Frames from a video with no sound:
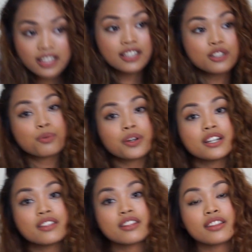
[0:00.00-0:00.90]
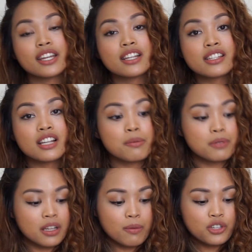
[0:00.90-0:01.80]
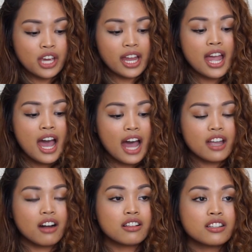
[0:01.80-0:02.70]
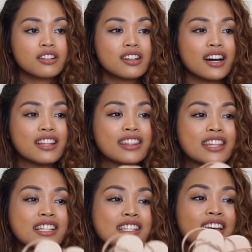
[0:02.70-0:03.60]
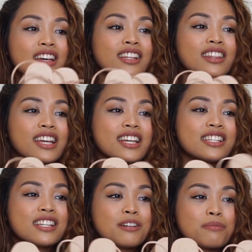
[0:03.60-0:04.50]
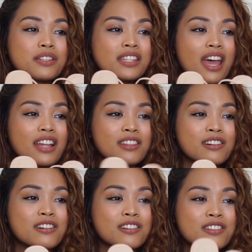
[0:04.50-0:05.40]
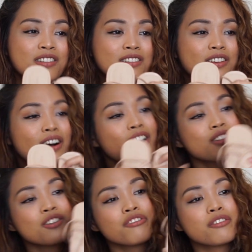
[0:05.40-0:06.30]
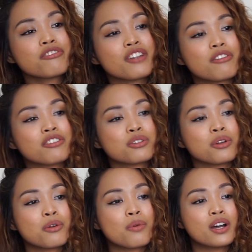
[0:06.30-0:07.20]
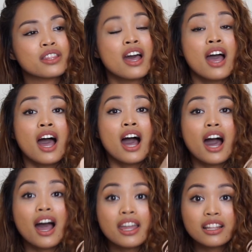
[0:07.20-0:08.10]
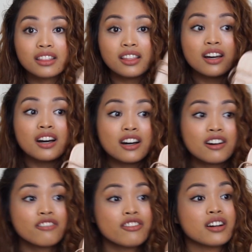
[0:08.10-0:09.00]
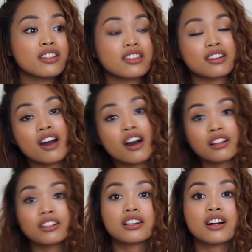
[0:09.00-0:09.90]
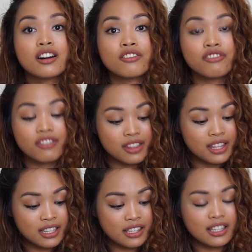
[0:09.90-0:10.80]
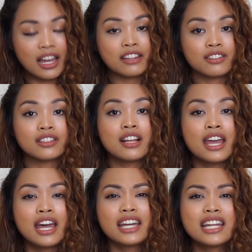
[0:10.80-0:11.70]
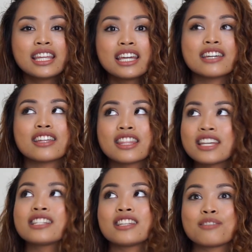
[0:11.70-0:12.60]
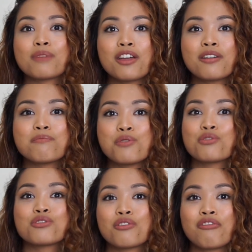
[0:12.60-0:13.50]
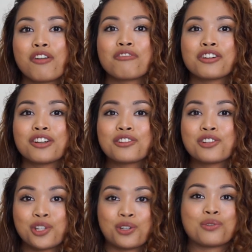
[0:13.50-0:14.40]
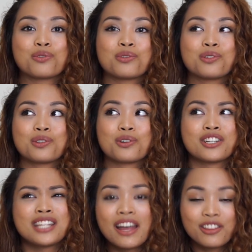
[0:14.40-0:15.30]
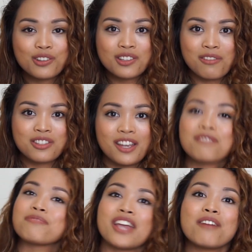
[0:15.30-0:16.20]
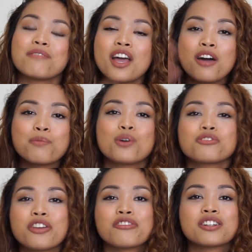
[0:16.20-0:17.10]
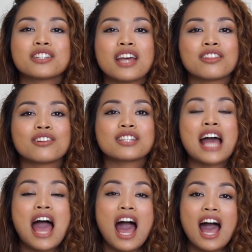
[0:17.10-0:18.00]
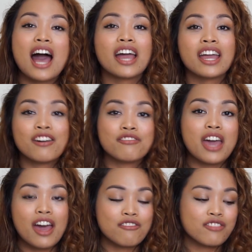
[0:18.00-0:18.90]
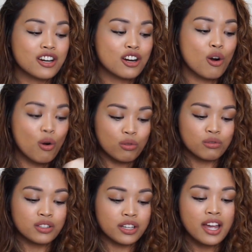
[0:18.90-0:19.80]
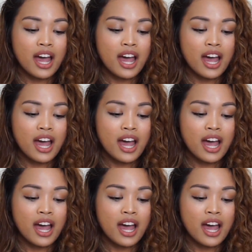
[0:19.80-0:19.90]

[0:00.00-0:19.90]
Since we're in the lace-up subject, I also got this lace-up sandals, also from Forever 21. I love the color of this sandal, and I think this is my most favorite shoes, or sandals I would say, yeah, most favorite sandals I have ever owned.